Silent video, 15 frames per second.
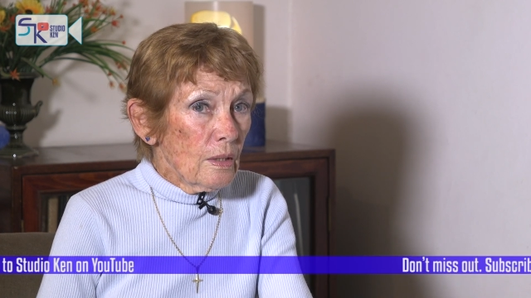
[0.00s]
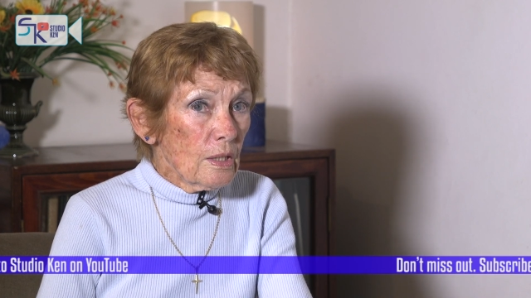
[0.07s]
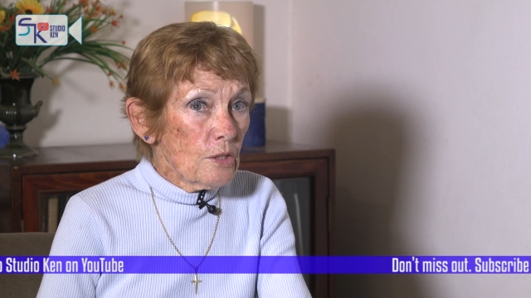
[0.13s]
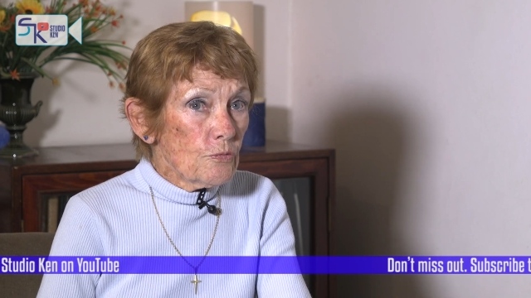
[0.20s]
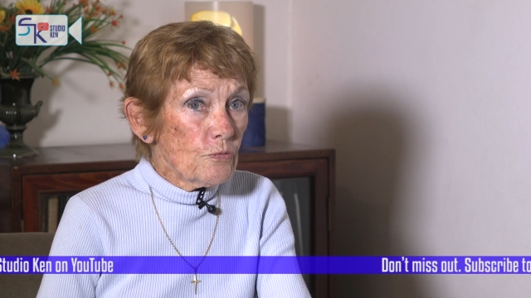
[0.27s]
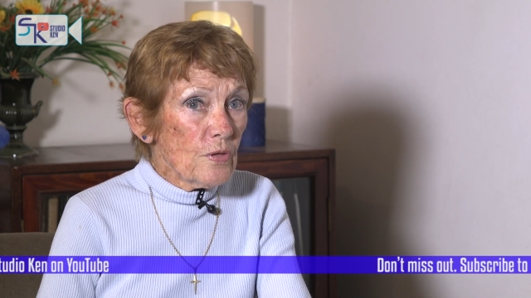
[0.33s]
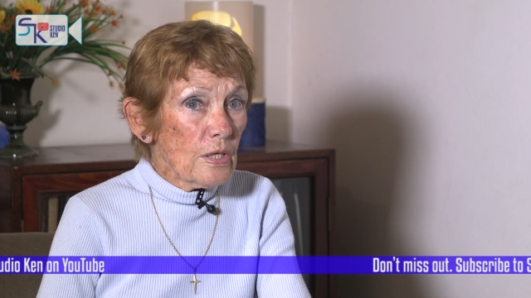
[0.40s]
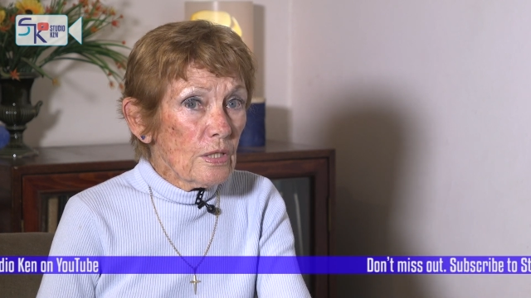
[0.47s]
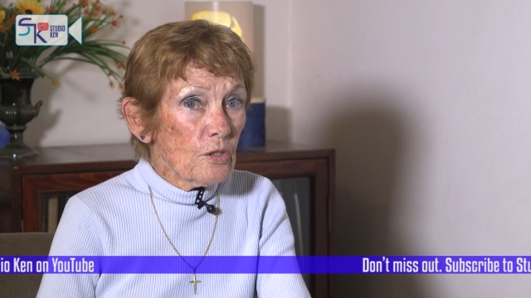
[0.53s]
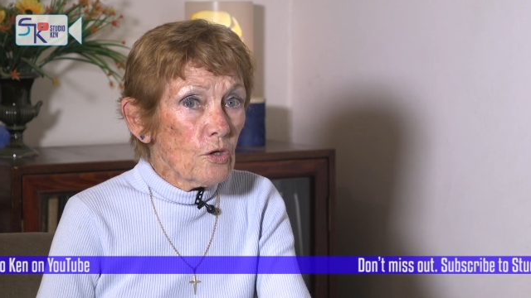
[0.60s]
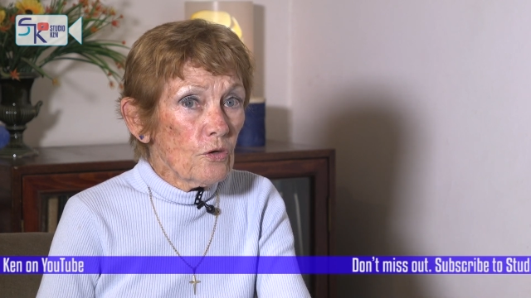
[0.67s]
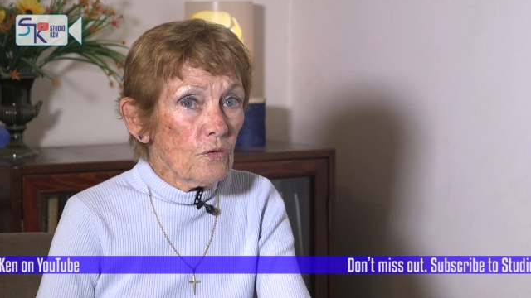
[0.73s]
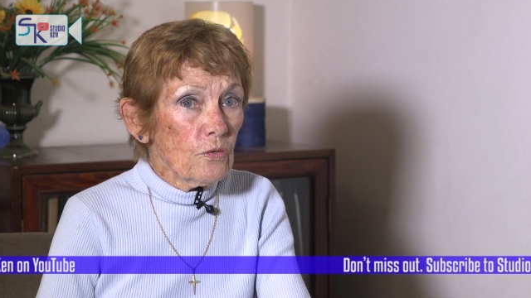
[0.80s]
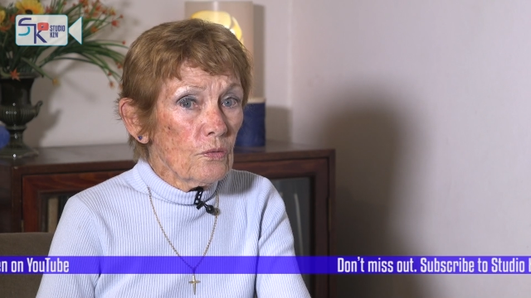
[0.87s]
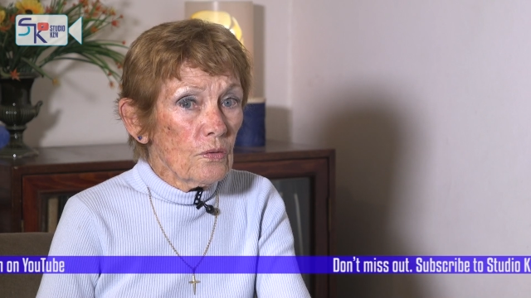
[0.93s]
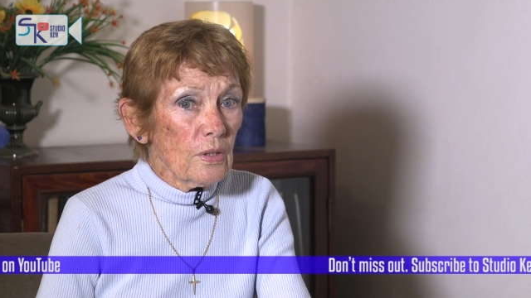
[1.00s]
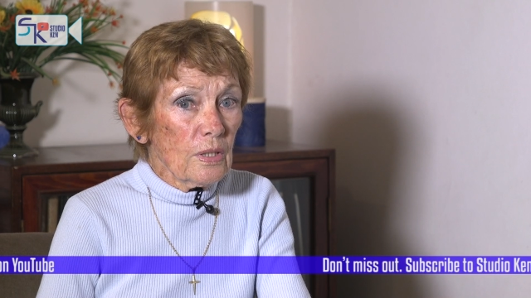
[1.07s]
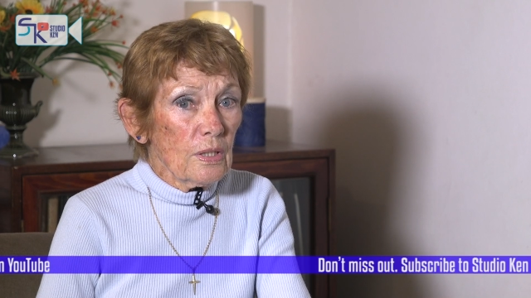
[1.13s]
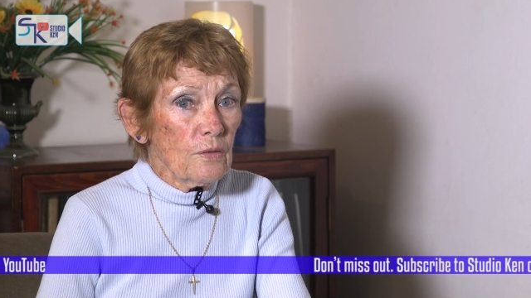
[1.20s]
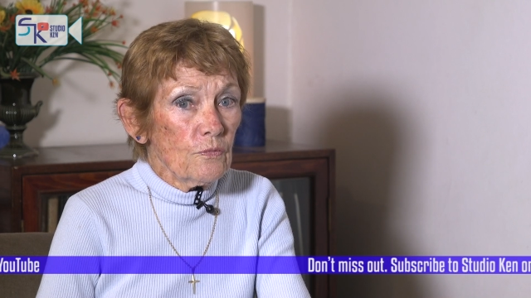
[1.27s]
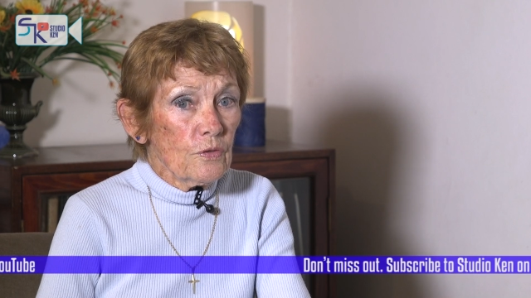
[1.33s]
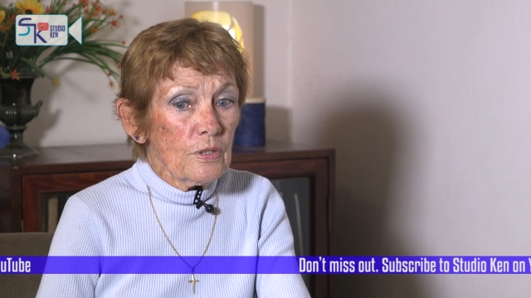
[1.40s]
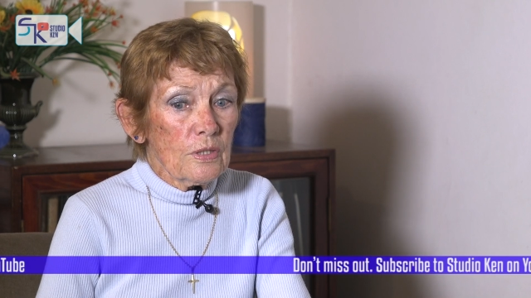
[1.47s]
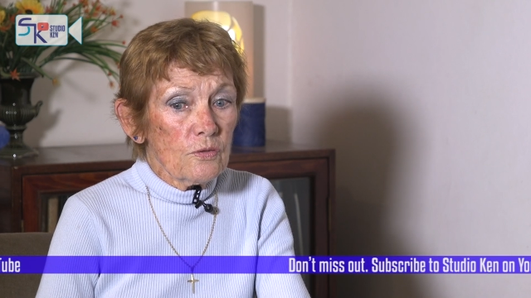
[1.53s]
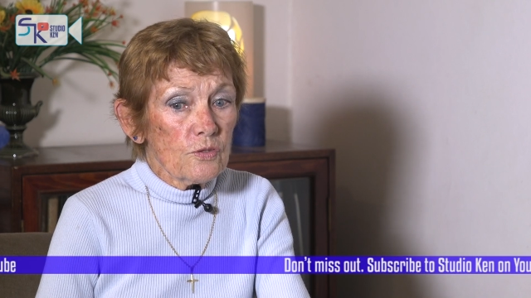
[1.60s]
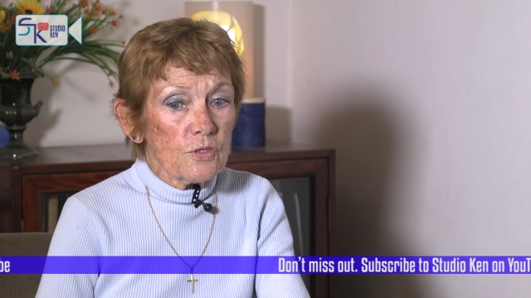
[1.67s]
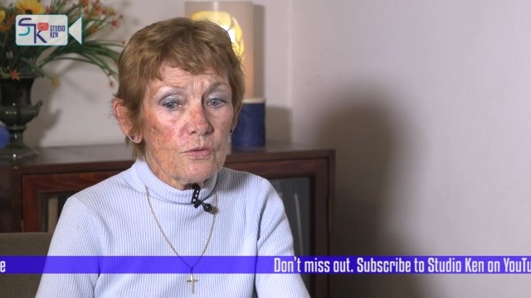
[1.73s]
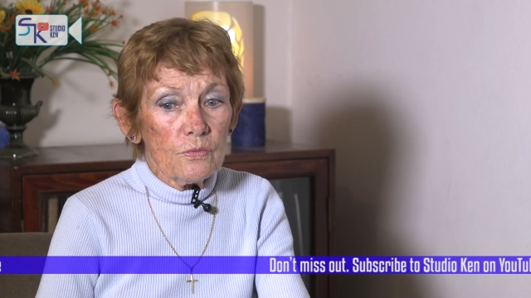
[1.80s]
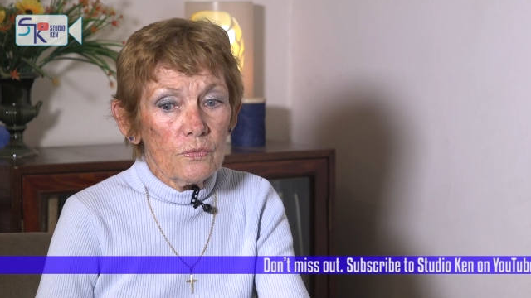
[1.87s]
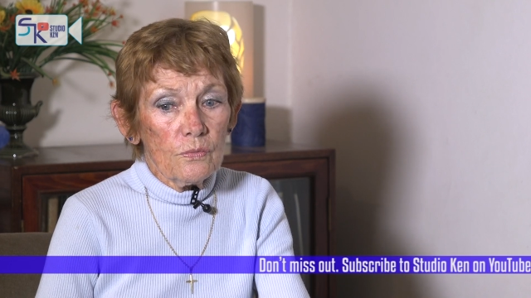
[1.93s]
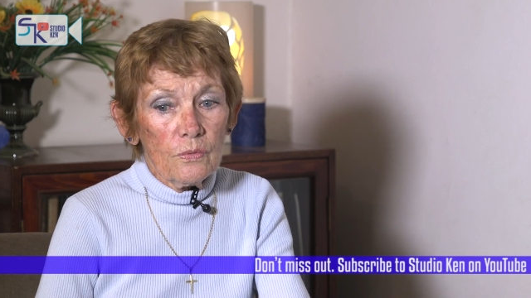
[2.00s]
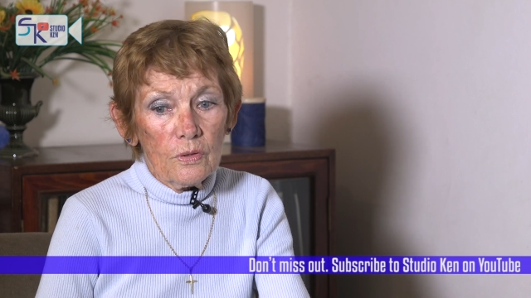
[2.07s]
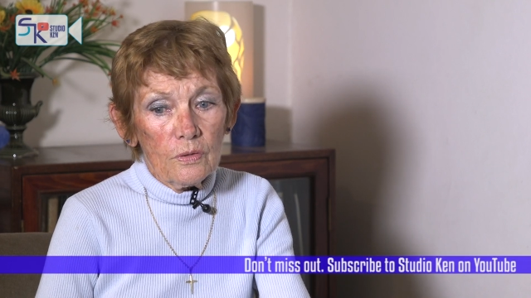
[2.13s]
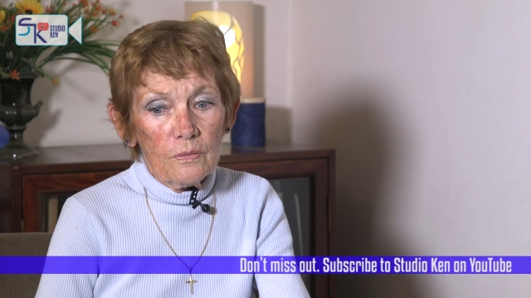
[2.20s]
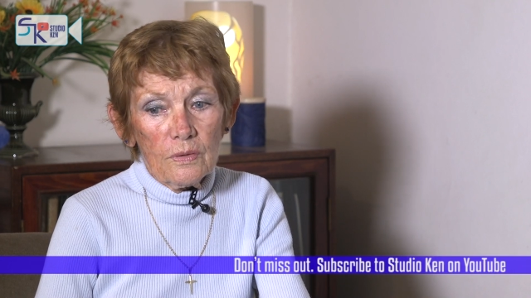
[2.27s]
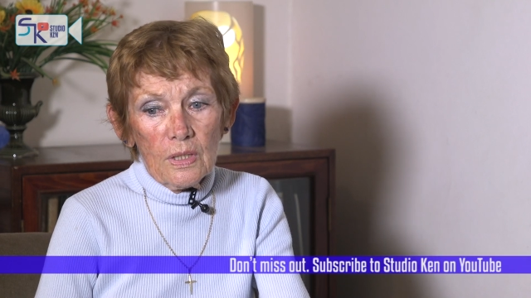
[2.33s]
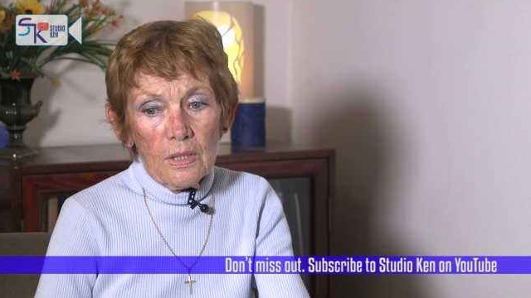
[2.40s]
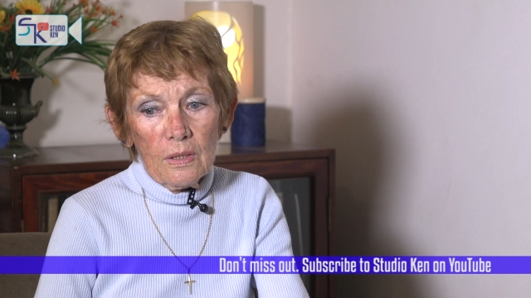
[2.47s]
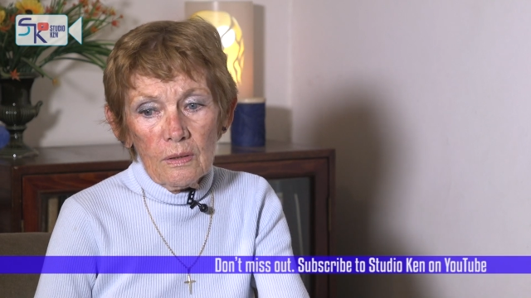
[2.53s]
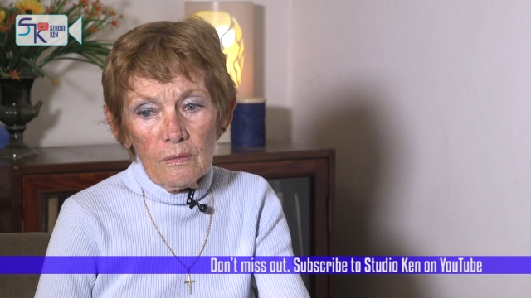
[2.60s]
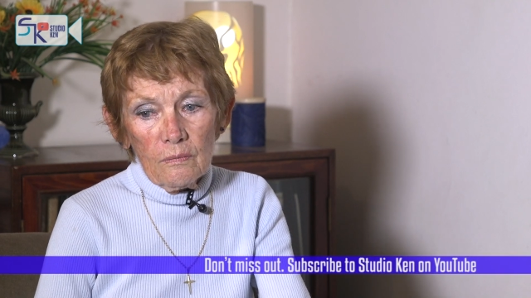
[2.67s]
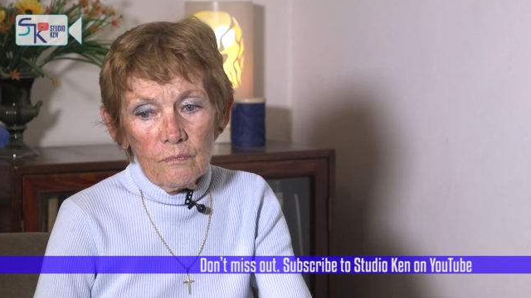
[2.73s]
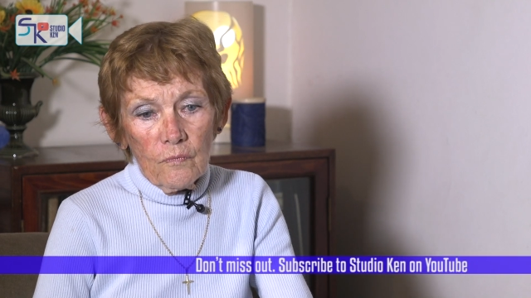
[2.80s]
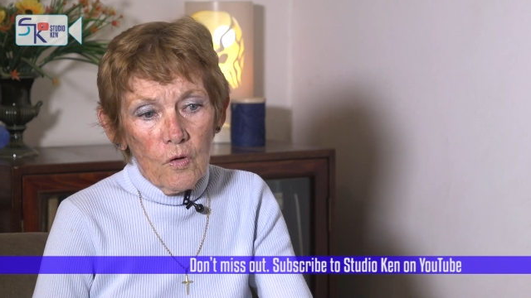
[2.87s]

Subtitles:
If they go even into their